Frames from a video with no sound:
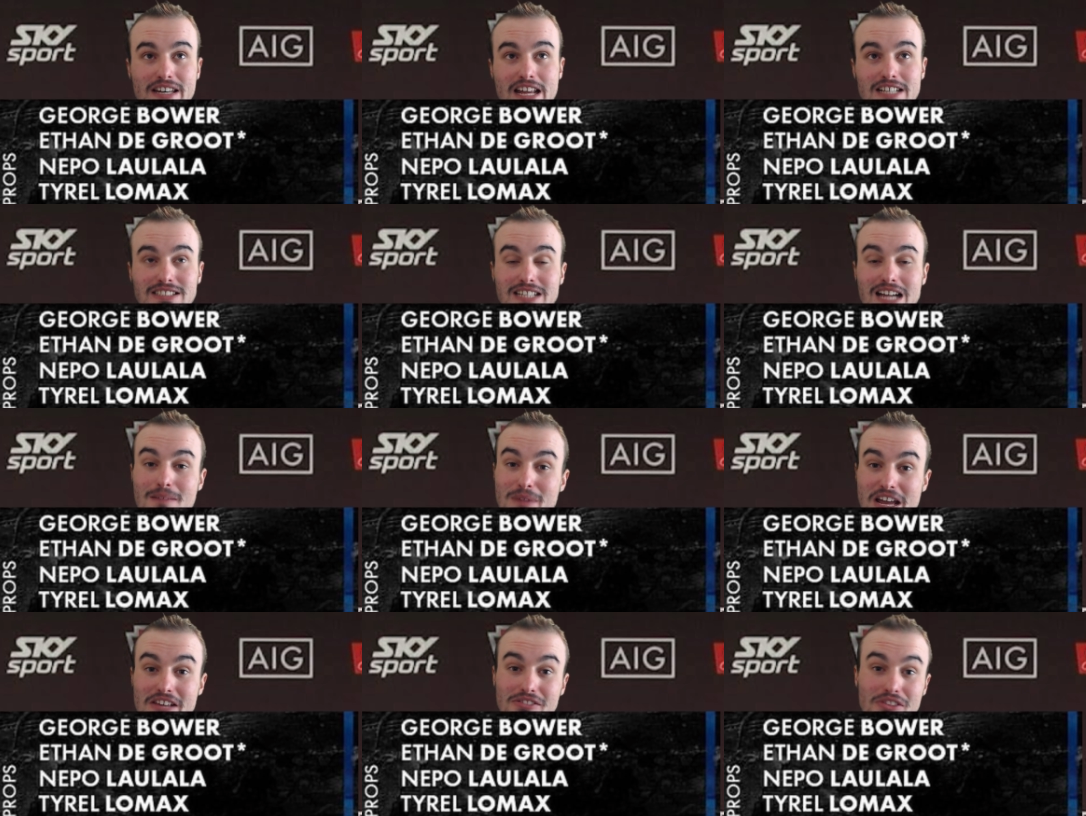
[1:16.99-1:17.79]
Next
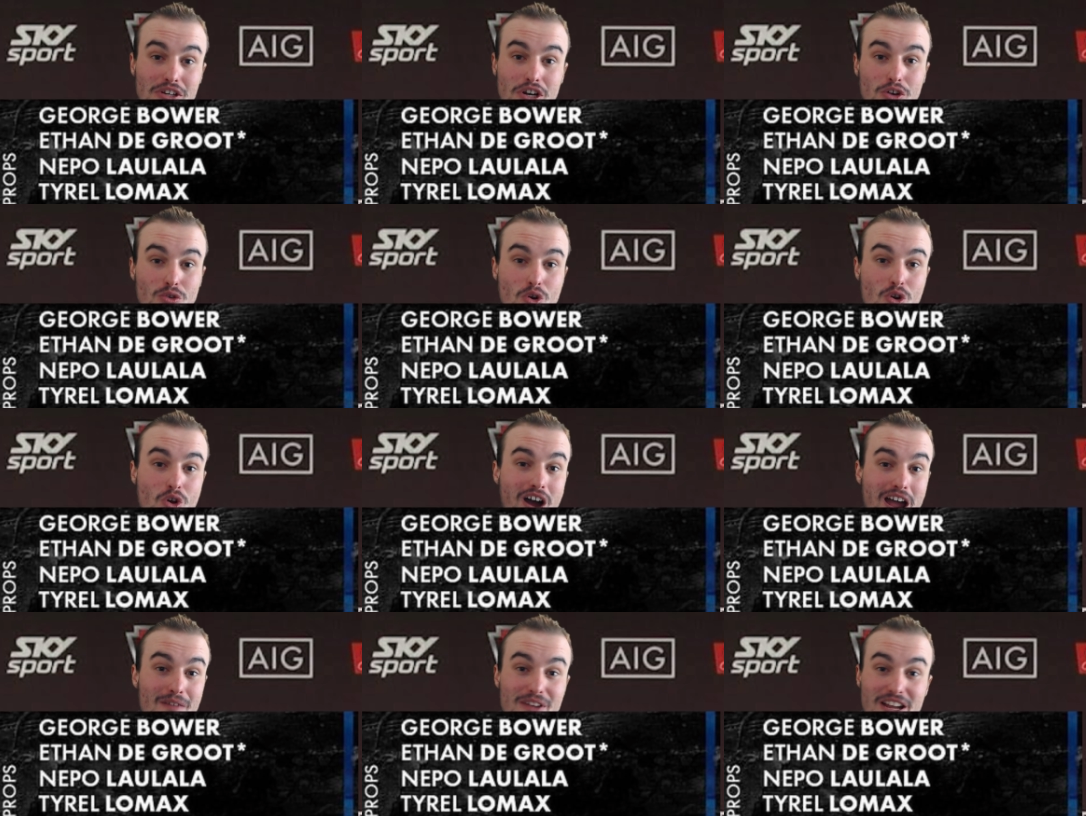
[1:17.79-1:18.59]
name, Ethan DeGroote.
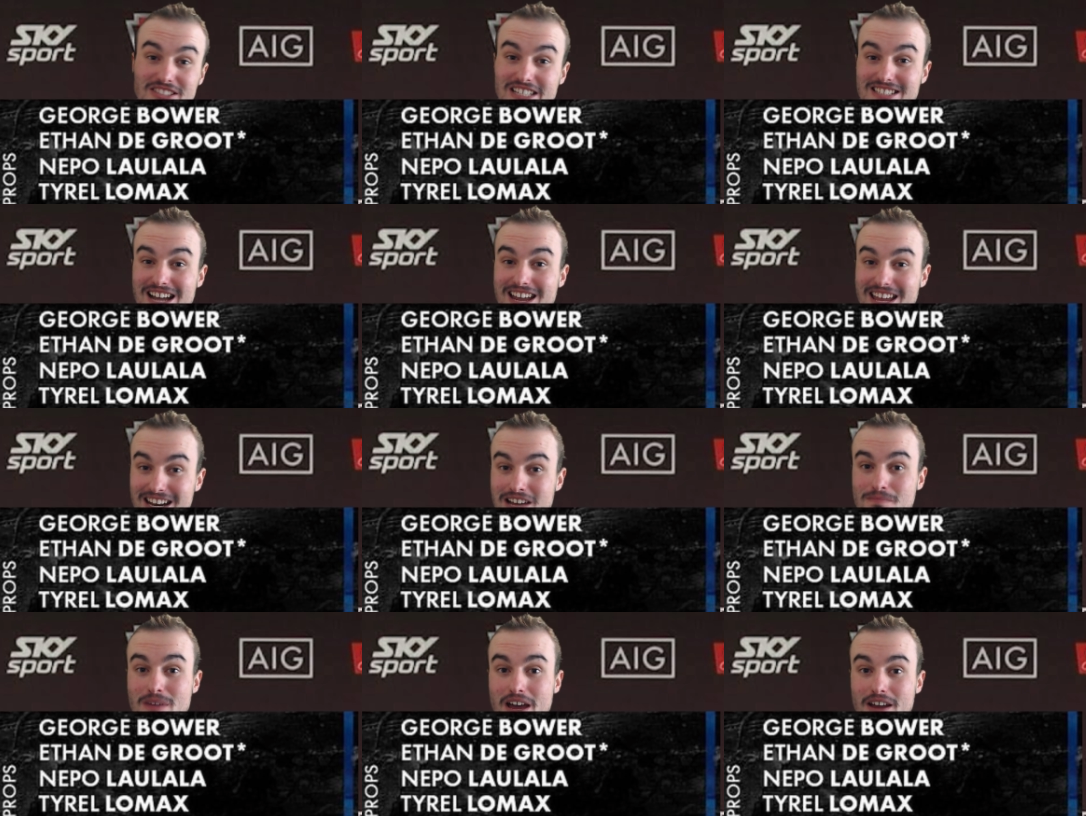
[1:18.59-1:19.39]
I have actually taken
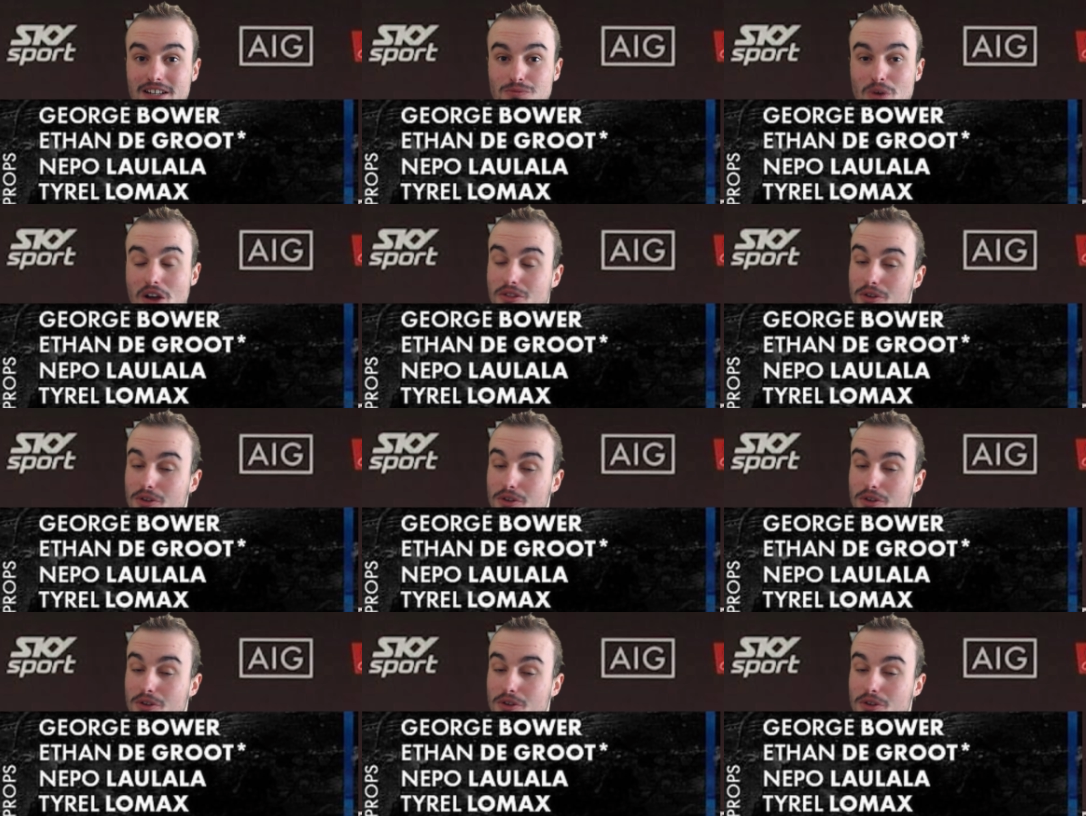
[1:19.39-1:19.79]
him out as well.